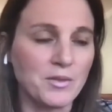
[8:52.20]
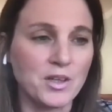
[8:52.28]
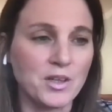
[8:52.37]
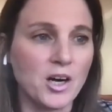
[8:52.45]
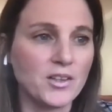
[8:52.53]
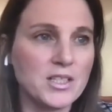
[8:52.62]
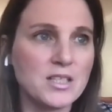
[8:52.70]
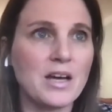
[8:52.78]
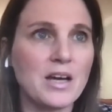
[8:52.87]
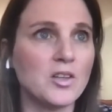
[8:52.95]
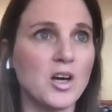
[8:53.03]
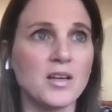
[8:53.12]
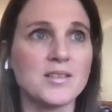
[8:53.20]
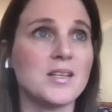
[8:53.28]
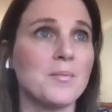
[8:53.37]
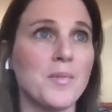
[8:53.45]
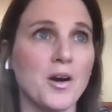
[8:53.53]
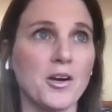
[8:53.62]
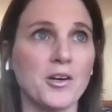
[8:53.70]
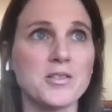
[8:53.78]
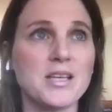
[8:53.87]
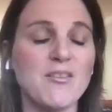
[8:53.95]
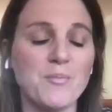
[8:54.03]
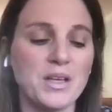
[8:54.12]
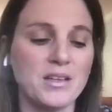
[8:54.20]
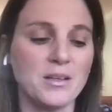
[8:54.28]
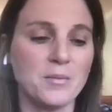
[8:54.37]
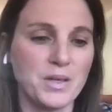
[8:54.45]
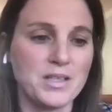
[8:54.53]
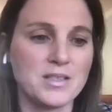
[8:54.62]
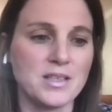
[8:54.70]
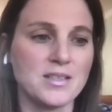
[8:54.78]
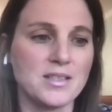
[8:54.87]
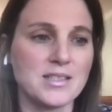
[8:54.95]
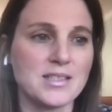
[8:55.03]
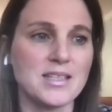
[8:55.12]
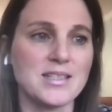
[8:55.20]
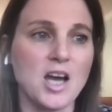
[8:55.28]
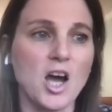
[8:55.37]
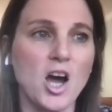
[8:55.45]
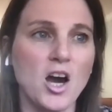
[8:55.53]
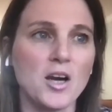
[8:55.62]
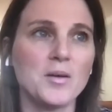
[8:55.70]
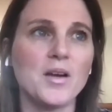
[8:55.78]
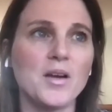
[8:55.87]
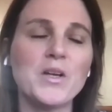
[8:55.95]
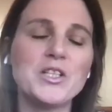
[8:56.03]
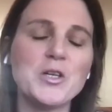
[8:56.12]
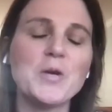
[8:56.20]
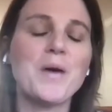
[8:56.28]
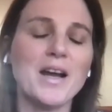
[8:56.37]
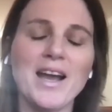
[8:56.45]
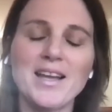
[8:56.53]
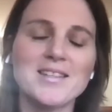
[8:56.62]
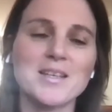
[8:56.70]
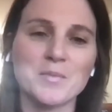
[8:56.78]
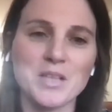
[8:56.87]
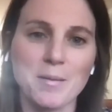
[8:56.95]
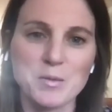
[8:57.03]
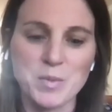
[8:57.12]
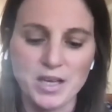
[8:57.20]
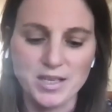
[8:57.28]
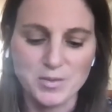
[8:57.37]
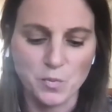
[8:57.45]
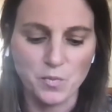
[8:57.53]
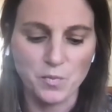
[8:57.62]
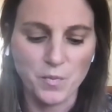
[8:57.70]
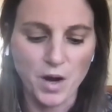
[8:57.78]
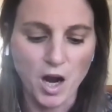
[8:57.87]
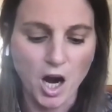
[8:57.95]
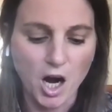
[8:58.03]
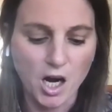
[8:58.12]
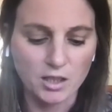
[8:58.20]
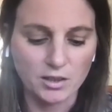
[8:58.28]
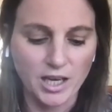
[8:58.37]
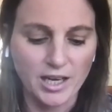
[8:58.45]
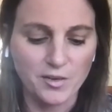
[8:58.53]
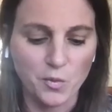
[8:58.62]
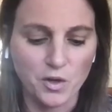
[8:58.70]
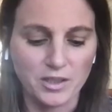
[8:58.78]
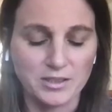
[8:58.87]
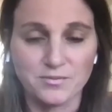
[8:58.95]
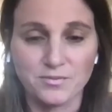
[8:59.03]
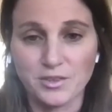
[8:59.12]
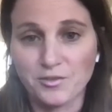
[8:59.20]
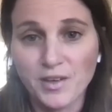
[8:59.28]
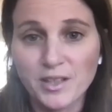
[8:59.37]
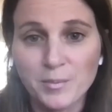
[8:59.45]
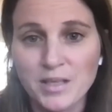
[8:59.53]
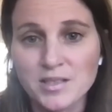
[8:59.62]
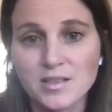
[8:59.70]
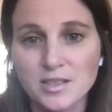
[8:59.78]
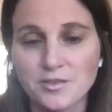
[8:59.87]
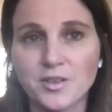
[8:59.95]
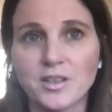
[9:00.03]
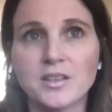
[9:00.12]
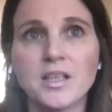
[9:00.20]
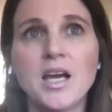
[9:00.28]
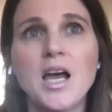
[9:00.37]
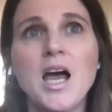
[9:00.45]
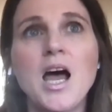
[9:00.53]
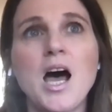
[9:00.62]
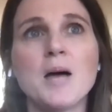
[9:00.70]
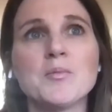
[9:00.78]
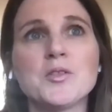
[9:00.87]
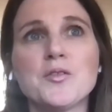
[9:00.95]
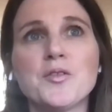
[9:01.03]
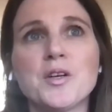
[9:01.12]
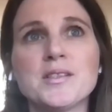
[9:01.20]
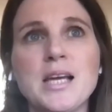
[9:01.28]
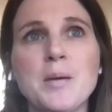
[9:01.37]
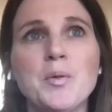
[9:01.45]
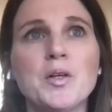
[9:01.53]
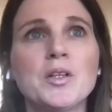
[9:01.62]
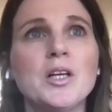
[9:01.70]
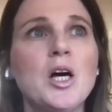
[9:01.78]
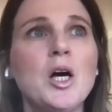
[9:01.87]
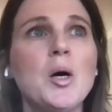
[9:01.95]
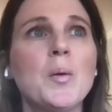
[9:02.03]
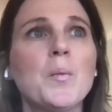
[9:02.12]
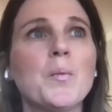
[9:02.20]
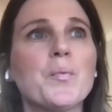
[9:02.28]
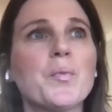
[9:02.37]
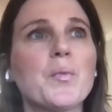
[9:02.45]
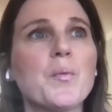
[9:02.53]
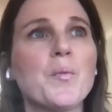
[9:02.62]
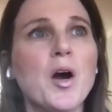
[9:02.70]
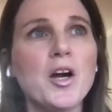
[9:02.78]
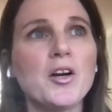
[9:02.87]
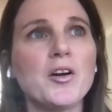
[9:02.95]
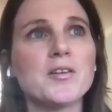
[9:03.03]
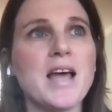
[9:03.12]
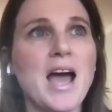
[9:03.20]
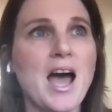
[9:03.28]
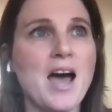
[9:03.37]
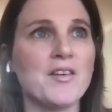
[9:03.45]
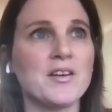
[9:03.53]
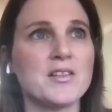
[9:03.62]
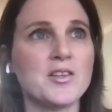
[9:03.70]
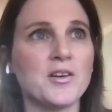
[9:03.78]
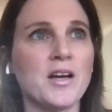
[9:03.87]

regardless of how long some marketers have been in the business. We do butt heads sometimes because our line of work, they're fundamentally different. So for example, marketers have a certain